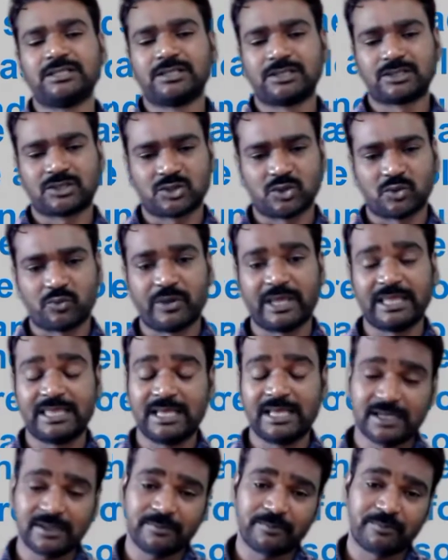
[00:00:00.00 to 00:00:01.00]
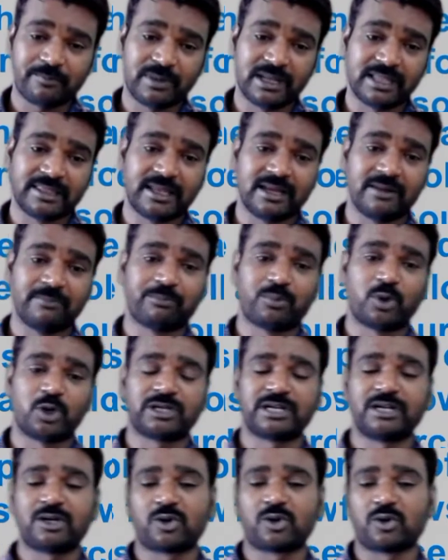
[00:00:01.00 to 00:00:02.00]
So weather plays an
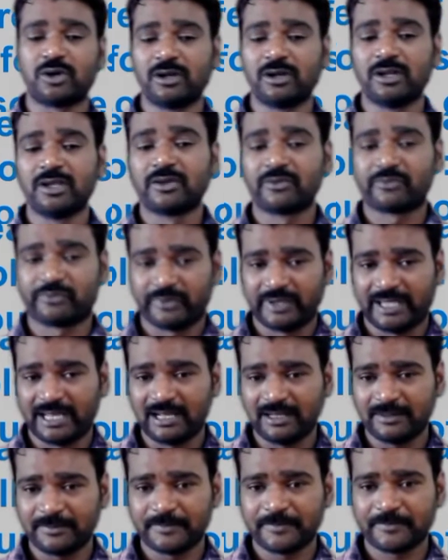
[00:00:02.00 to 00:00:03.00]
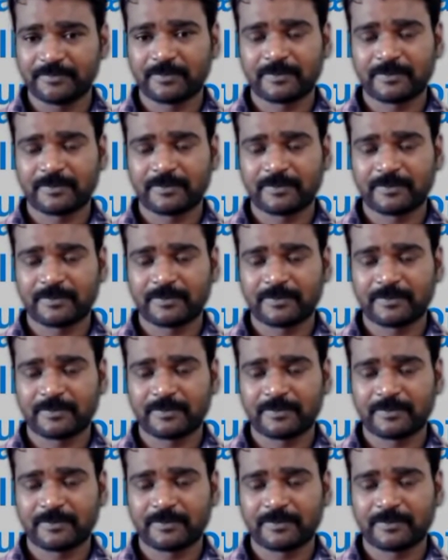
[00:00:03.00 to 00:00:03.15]
important role. Fail,